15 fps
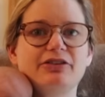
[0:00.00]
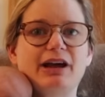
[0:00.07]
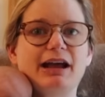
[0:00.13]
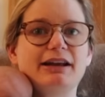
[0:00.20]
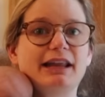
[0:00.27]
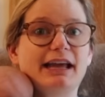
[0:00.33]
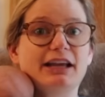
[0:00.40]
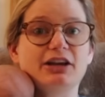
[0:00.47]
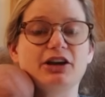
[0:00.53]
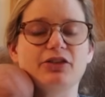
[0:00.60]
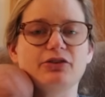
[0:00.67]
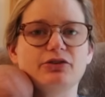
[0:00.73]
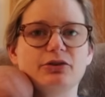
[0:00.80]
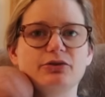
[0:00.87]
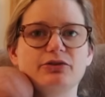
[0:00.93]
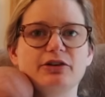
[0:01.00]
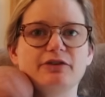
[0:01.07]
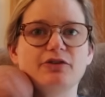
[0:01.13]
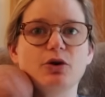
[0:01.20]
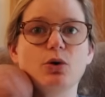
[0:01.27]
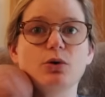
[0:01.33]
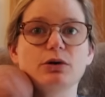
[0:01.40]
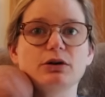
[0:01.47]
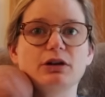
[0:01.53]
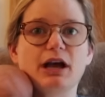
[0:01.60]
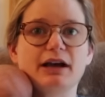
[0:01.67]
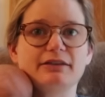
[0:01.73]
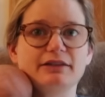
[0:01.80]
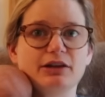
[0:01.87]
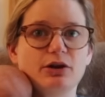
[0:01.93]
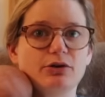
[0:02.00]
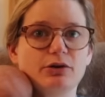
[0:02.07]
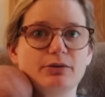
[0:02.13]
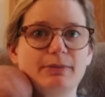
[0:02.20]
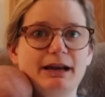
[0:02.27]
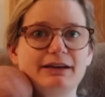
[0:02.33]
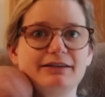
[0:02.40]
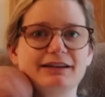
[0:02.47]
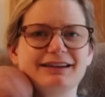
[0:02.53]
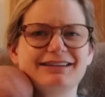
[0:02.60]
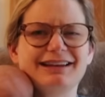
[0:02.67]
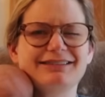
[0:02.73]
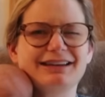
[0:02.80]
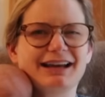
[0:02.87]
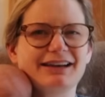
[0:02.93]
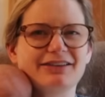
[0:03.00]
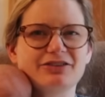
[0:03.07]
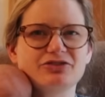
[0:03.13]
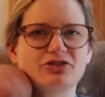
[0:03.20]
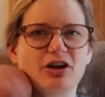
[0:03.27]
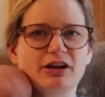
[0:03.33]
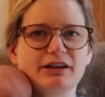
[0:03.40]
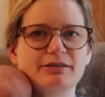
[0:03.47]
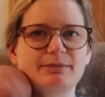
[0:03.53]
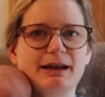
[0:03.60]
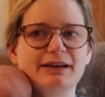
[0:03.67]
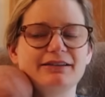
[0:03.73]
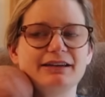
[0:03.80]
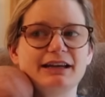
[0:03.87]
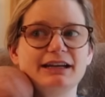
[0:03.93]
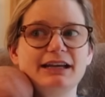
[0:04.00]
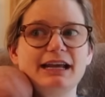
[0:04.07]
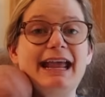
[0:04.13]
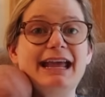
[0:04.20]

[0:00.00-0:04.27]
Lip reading: I'd like another dose of the oral oxycodone medicine because that's kind of the strongest medicine.